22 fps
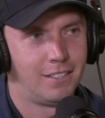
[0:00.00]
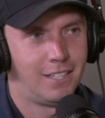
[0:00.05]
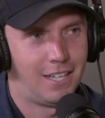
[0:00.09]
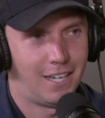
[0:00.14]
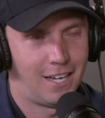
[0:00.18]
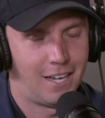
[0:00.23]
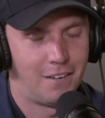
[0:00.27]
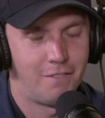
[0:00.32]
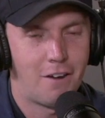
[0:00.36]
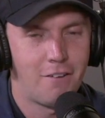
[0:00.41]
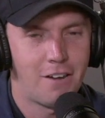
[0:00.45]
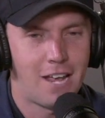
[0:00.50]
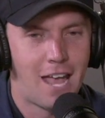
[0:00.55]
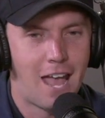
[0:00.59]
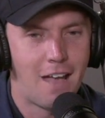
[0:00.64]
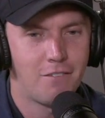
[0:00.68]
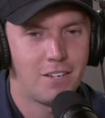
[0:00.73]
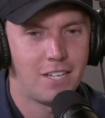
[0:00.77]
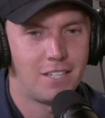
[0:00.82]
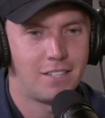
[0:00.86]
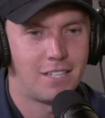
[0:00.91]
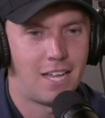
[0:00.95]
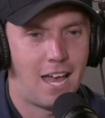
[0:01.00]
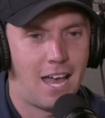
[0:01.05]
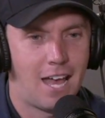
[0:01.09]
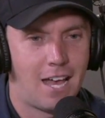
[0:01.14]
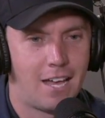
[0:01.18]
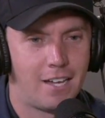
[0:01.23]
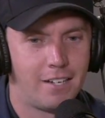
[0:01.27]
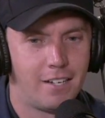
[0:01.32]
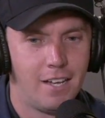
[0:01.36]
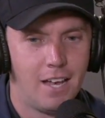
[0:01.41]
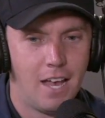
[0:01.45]
yeah, very heavy in the
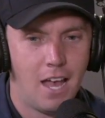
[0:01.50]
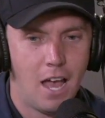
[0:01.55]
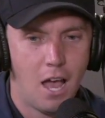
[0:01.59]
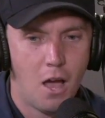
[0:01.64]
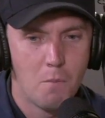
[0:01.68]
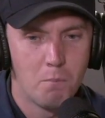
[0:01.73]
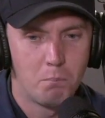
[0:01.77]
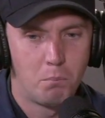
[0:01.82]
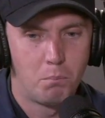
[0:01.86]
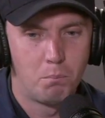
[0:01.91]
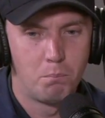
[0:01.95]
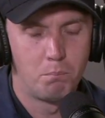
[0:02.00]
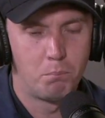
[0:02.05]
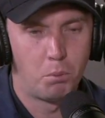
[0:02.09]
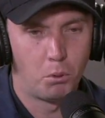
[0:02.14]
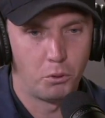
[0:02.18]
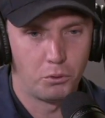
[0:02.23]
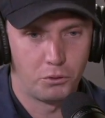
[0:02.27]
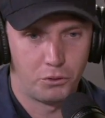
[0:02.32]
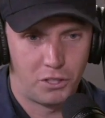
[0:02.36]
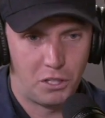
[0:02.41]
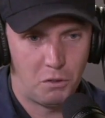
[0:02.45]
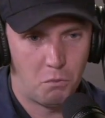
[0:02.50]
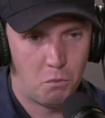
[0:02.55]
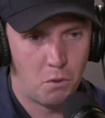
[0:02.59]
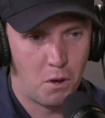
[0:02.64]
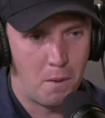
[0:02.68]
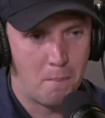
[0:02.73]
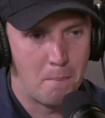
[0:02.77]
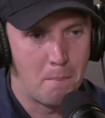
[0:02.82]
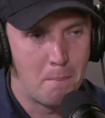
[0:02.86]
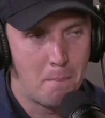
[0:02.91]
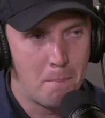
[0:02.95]
head. But they
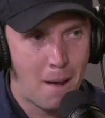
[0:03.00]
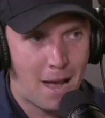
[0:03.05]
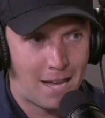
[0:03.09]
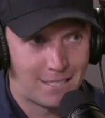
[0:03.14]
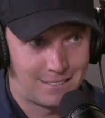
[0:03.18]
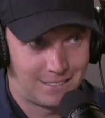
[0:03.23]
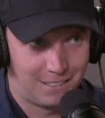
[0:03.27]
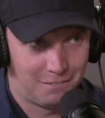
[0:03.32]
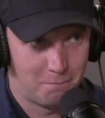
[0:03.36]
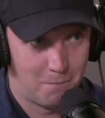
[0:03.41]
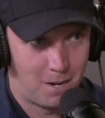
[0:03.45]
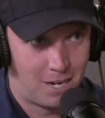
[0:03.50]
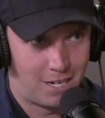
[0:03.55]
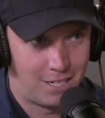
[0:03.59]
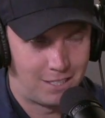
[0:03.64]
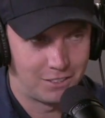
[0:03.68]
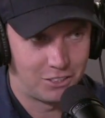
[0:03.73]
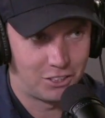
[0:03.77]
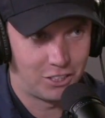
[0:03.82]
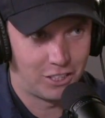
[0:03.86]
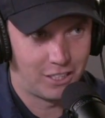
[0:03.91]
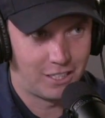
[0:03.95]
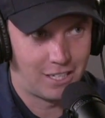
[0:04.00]
were massive margin,